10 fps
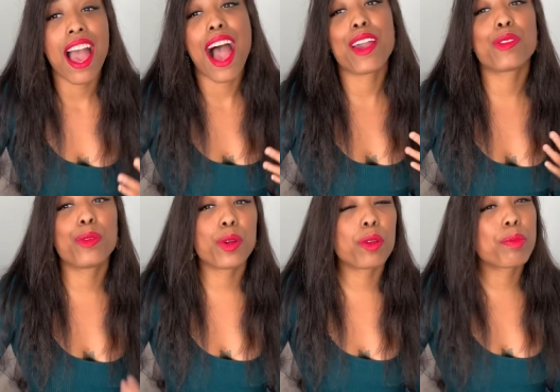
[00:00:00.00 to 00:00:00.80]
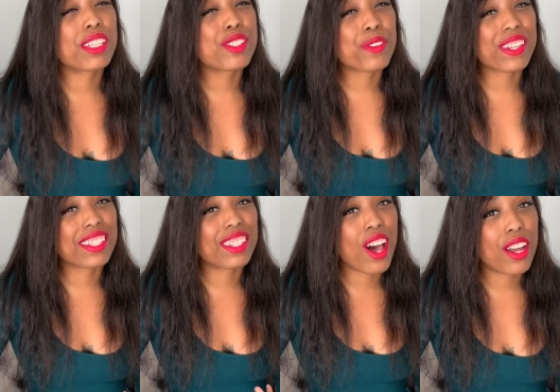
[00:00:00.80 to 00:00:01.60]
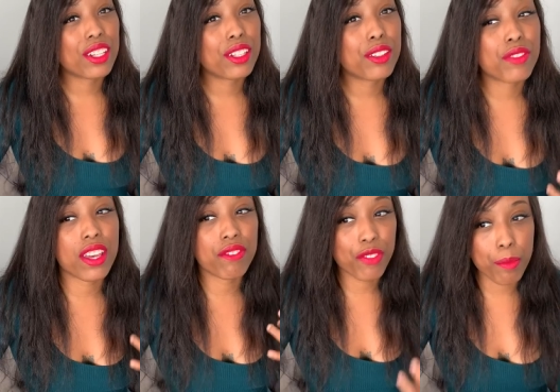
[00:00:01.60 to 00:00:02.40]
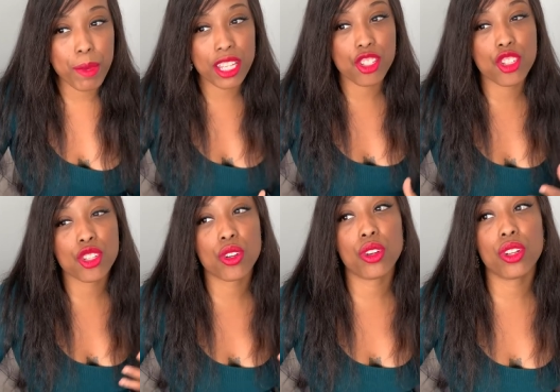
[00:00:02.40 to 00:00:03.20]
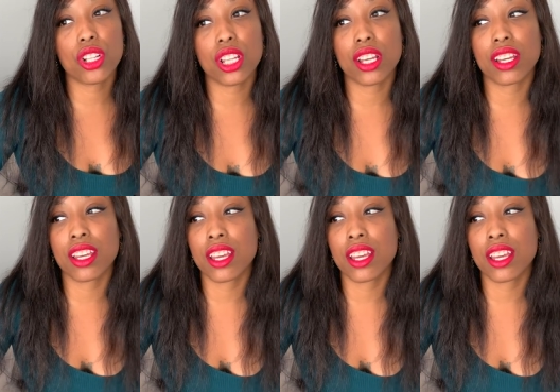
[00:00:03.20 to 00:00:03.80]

I will be doing a lot of informational